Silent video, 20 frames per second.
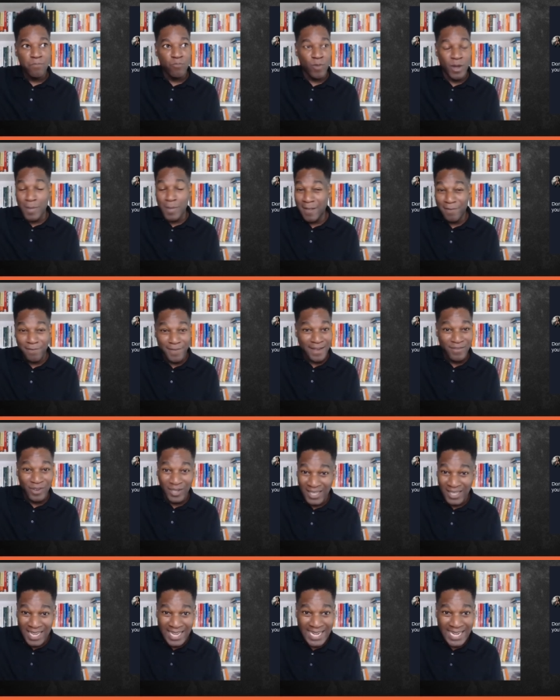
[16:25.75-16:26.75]
One of my
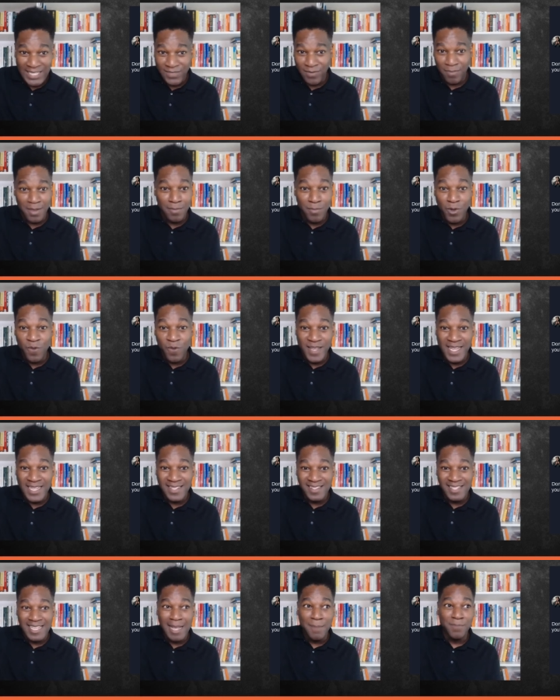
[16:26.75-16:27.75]
favorite lines from the movie
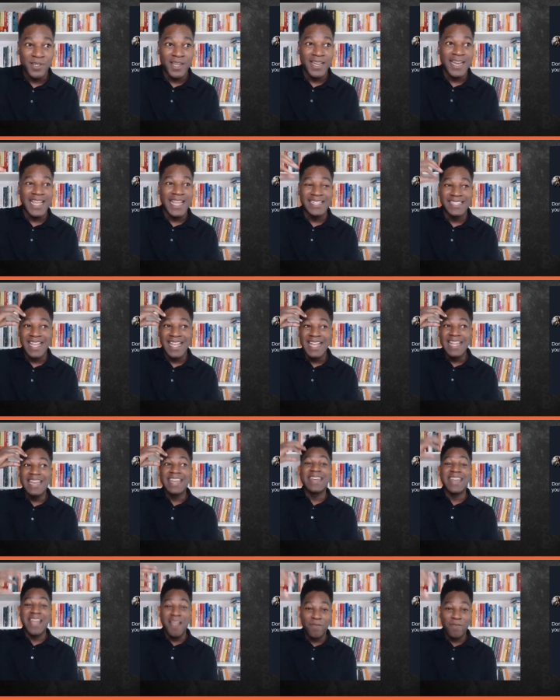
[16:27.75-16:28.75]
Inception is
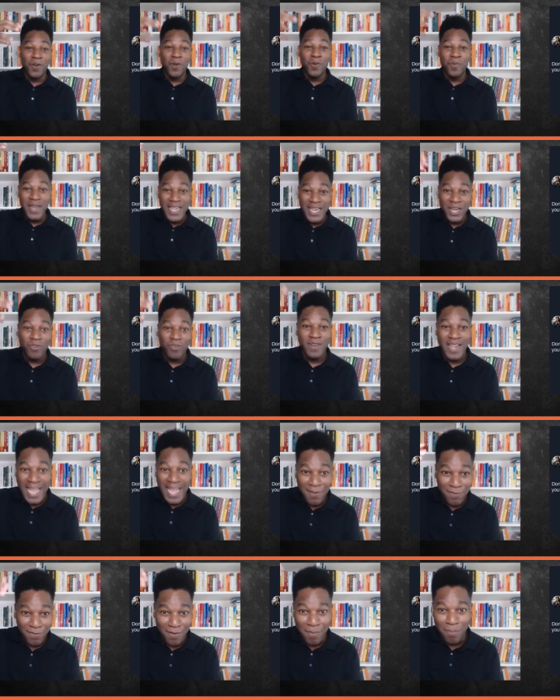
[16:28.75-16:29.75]
never
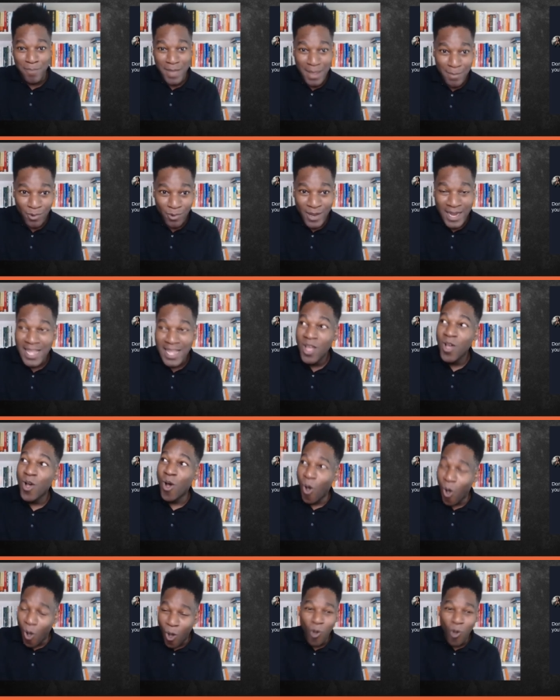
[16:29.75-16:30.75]
recreate from memory,
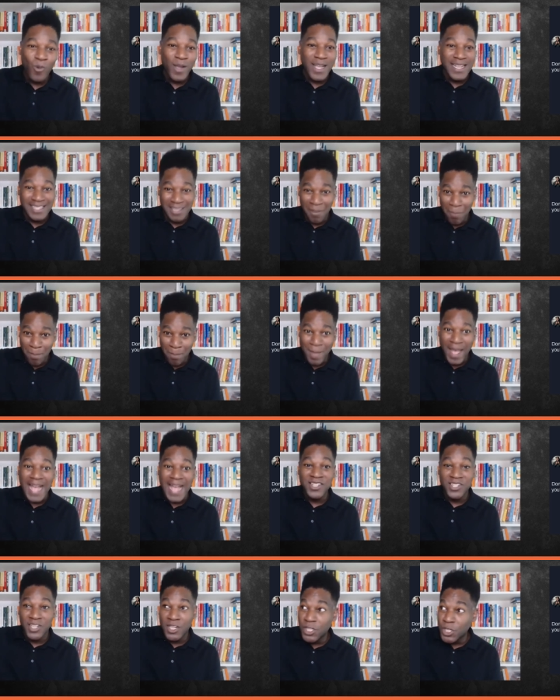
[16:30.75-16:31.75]
always
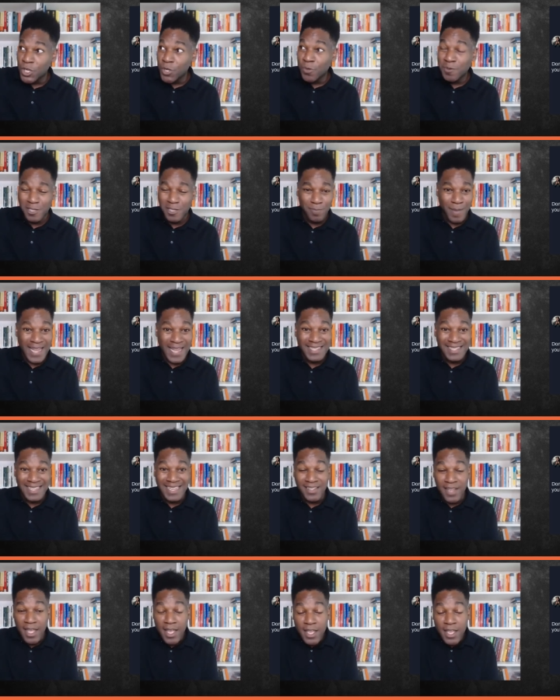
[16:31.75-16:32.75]
imagine new
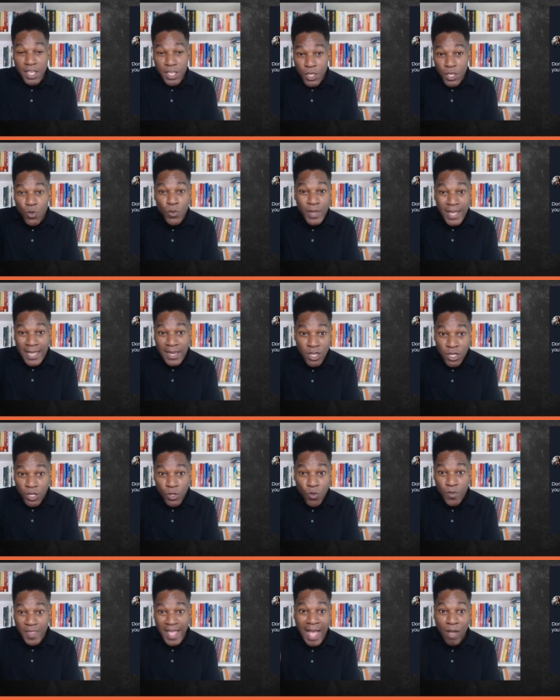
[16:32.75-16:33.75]
spaces. You can
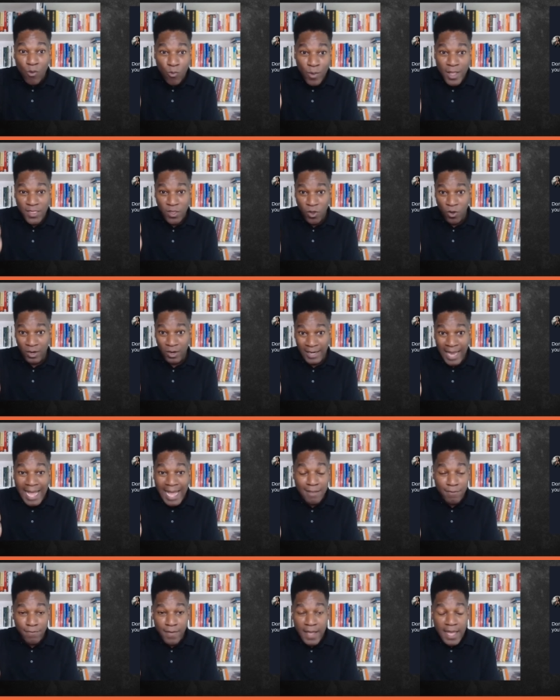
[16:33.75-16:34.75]
do that with your
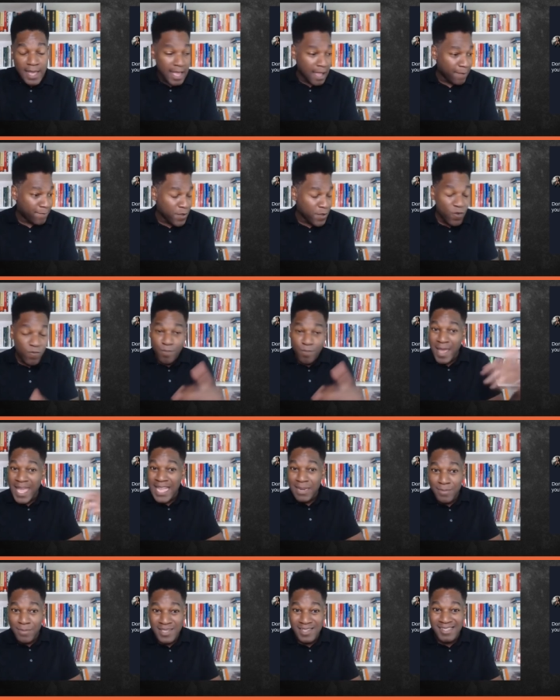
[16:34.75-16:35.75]
life. If you've
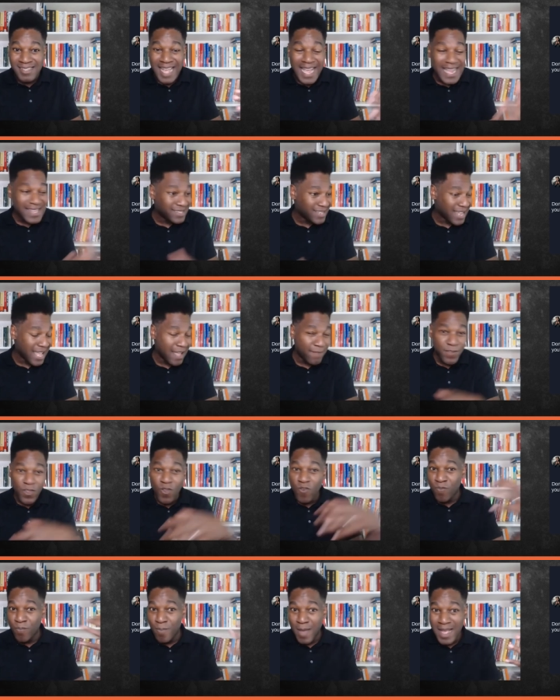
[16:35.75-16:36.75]
made mistakes, if
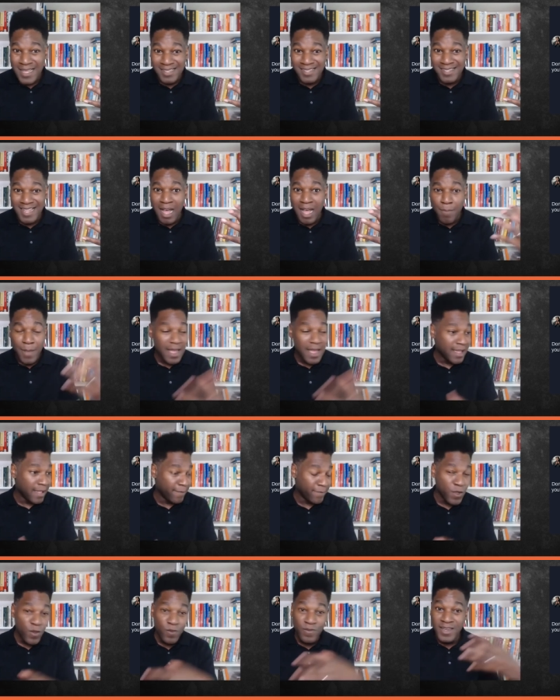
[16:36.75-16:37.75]
you've messed up,
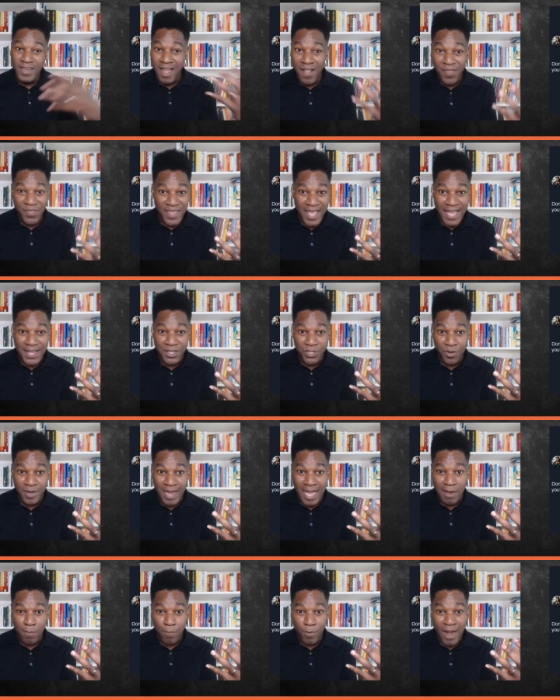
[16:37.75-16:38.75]
if you've done things you're
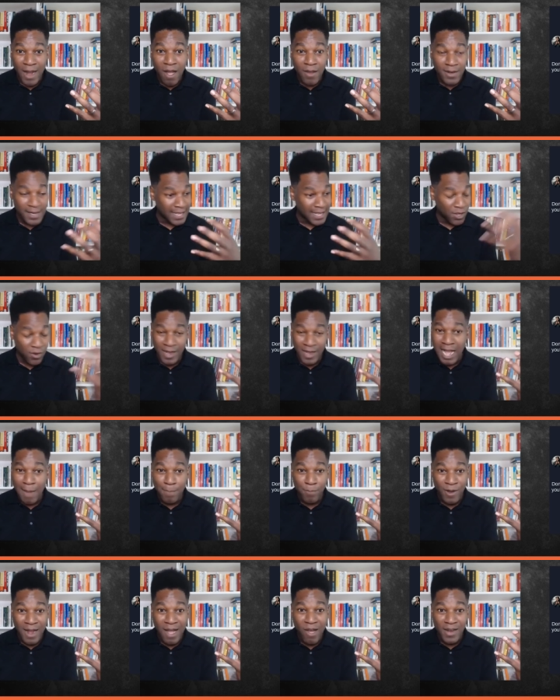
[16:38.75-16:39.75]
not proud that you're
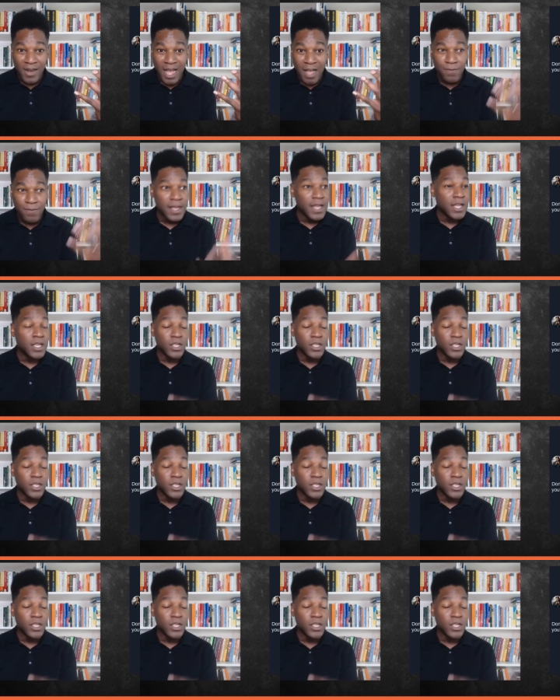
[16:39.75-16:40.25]
not proud of,